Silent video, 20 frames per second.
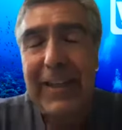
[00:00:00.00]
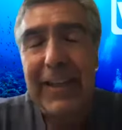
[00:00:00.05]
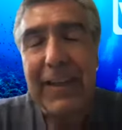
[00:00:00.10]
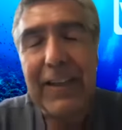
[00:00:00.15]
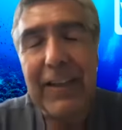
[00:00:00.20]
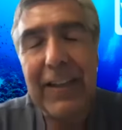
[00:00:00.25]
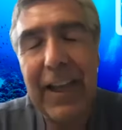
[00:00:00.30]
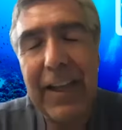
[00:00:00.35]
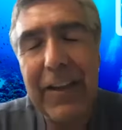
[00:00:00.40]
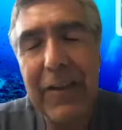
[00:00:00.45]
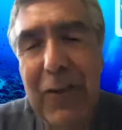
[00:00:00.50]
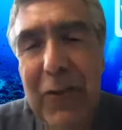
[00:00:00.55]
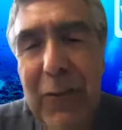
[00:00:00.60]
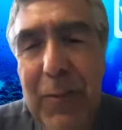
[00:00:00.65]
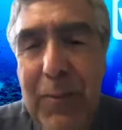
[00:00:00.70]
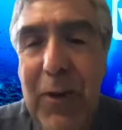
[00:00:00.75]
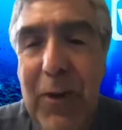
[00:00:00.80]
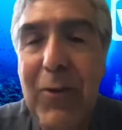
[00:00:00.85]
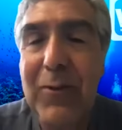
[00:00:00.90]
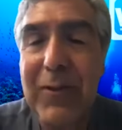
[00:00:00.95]
Claudio's
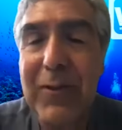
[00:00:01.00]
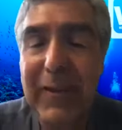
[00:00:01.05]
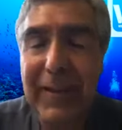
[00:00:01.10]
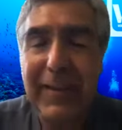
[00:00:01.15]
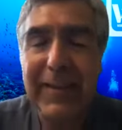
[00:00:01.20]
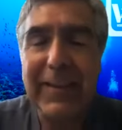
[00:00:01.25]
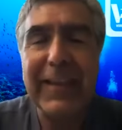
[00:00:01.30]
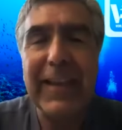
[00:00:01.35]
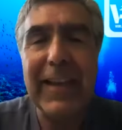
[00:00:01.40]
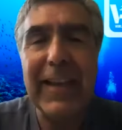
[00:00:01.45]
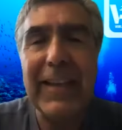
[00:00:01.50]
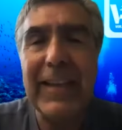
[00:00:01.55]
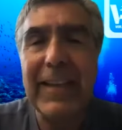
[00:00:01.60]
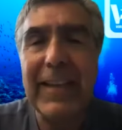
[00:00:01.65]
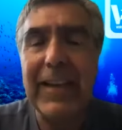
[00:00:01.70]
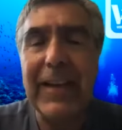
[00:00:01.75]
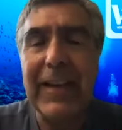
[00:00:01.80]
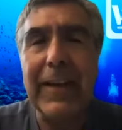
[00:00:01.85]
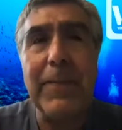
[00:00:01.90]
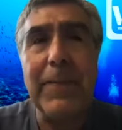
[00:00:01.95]
boat said
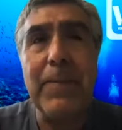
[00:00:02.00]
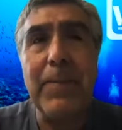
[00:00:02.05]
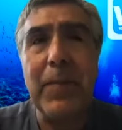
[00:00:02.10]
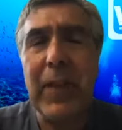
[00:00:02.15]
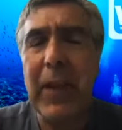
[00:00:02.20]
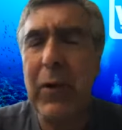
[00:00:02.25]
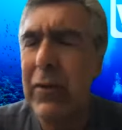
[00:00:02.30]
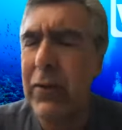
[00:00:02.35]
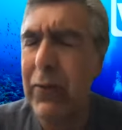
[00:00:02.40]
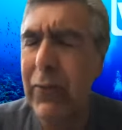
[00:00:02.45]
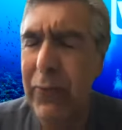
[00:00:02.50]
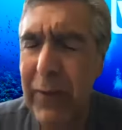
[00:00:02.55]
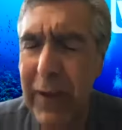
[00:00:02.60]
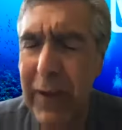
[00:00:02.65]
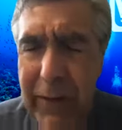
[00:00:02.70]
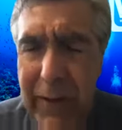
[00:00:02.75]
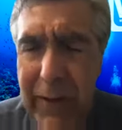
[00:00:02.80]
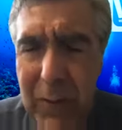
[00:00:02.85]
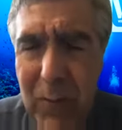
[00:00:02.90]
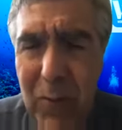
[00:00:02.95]
it was
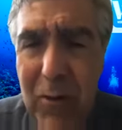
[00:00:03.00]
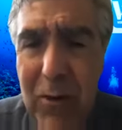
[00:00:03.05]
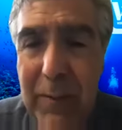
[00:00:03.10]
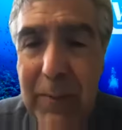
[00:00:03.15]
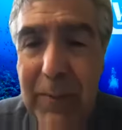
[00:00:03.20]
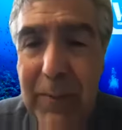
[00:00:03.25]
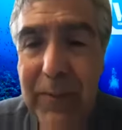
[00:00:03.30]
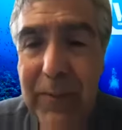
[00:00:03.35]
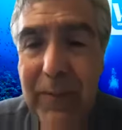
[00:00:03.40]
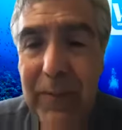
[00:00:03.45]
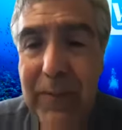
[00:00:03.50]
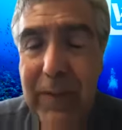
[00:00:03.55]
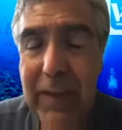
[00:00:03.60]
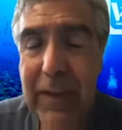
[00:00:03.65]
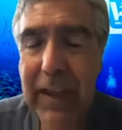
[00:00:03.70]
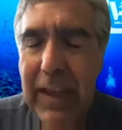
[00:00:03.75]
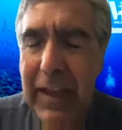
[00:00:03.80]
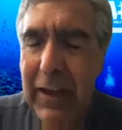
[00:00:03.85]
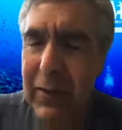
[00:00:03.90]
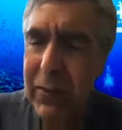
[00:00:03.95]
very warm
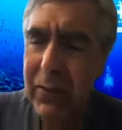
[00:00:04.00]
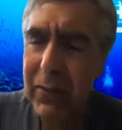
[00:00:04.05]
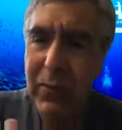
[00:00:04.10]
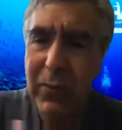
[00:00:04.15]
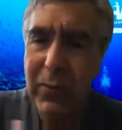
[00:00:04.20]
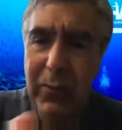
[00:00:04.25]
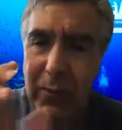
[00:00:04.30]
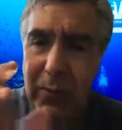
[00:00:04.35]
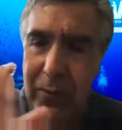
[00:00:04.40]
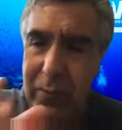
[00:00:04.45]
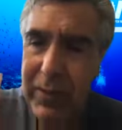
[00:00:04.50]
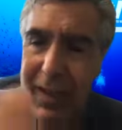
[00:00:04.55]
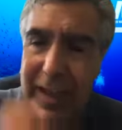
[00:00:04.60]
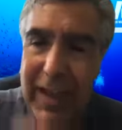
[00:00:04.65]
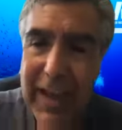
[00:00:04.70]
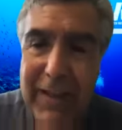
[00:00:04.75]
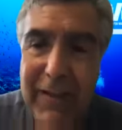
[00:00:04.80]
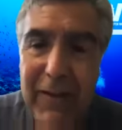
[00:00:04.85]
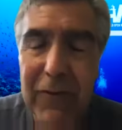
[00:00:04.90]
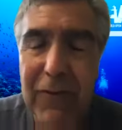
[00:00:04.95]
and we
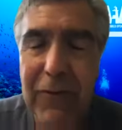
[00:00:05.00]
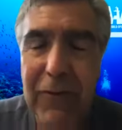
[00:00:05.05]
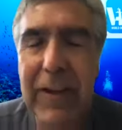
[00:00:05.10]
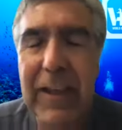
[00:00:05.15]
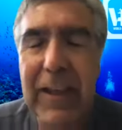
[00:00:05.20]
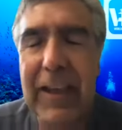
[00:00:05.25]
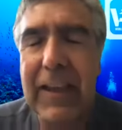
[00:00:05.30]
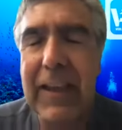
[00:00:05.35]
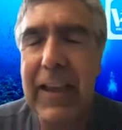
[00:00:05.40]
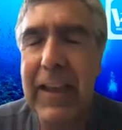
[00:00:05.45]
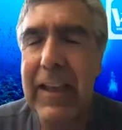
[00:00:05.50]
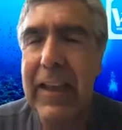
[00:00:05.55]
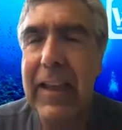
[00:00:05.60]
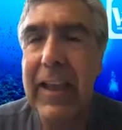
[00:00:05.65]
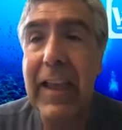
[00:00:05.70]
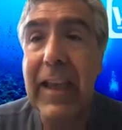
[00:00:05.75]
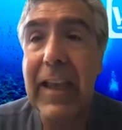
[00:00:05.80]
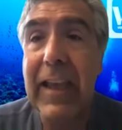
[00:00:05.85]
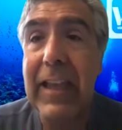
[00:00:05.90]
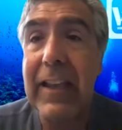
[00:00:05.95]
had to drink,
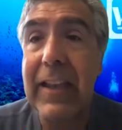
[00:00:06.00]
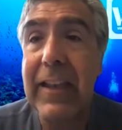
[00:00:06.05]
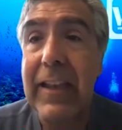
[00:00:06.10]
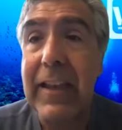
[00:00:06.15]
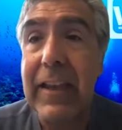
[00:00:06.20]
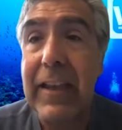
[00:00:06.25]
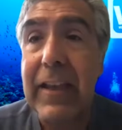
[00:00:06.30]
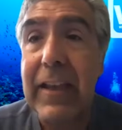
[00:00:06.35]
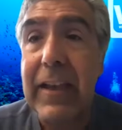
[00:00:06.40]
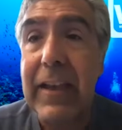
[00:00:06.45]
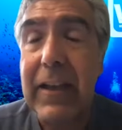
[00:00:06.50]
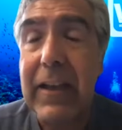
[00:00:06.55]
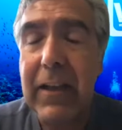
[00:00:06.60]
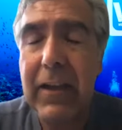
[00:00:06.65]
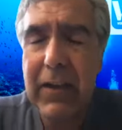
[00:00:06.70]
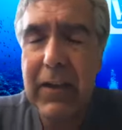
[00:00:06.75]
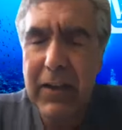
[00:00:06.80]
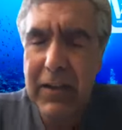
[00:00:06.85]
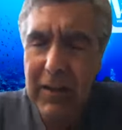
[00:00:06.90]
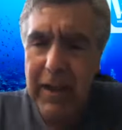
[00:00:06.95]
and
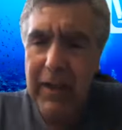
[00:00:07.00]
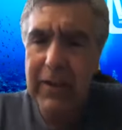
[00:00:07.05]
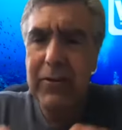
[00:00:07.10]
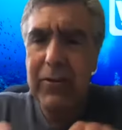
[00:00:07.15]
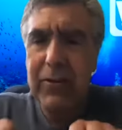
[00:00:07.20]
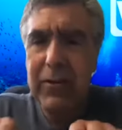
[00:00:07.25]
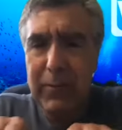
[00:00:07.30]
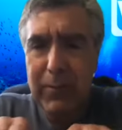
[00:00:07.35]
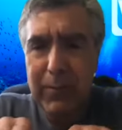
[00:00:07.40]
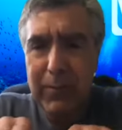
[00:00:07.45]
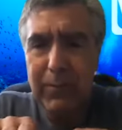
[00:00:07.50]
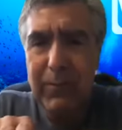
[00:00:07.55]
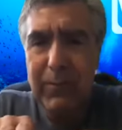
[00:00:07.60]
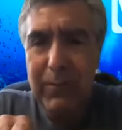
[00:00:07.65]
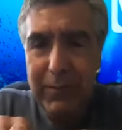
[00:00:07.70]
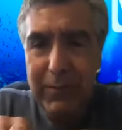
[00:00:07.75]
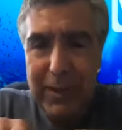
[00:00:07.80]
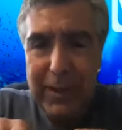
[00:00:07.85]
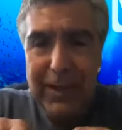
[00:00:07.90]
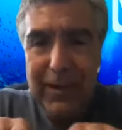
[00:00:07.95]
Claudio and
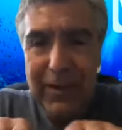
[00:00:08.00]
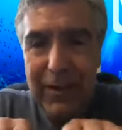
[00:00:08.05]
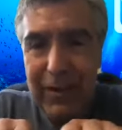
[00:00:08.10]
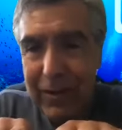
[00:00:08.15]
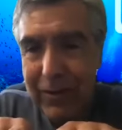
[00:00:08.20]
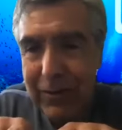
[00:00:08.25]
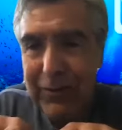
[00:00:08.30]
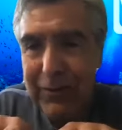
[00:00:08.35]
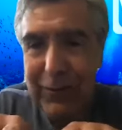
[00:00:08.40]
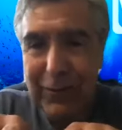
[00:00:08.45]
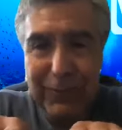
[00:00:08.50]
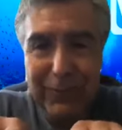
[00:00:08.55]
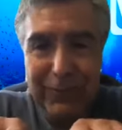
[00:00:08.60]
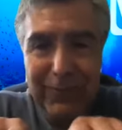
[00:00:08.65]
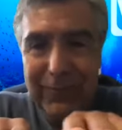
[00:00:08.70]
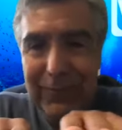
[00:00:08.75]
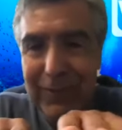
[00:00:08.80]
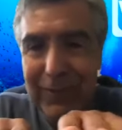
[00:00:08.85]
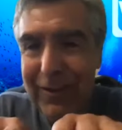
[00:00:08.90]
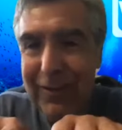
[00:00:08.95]
me are also
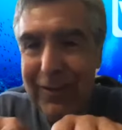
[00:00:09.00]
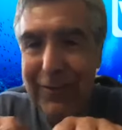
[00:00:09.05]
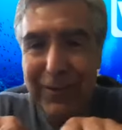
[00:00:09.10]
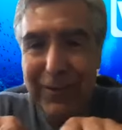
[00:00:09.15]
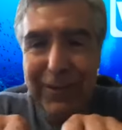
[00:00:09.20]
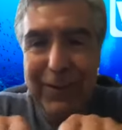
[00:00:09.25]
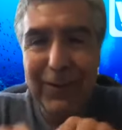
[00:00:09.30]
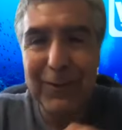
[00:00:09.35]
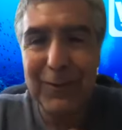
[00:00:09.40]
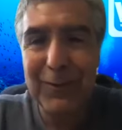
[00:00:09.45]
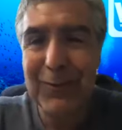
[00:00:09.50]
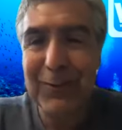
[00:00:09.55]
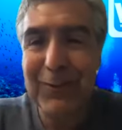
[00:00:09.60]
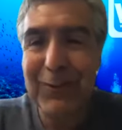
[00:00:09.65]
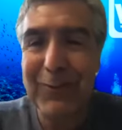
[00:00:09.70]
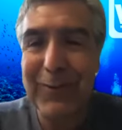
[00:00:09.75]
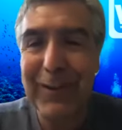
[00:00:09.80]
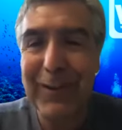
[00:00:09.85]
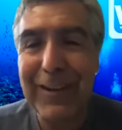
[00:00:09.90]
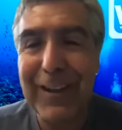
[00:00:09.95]
very, very close
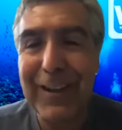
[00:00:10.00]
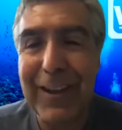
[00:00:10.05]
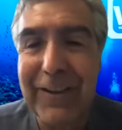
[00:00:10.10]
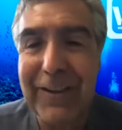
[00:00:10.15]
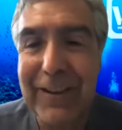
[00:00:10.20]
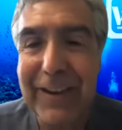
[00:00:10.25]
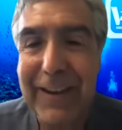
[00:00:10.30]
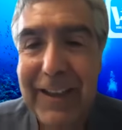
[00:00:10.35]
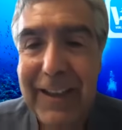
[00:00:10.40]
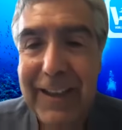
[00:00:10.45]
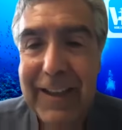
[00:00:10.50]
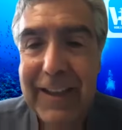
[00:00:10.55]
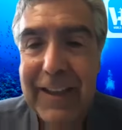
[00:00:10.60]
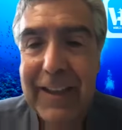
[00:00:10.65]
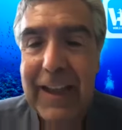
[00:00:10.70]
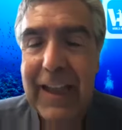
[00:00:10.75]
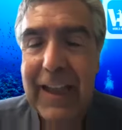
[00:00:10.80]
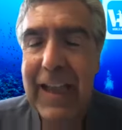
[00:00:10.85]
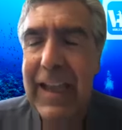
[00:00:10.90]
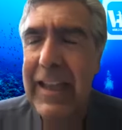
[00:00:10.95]
to one another.
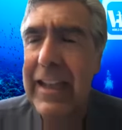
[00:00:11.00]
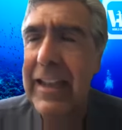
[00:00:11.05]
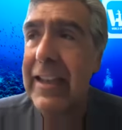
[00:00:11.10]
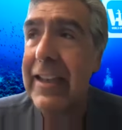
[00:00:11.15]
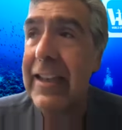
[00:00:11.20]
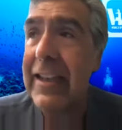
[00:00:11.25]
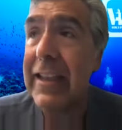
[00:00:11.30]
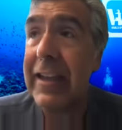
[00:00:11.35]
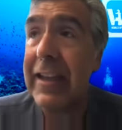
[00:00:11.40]
And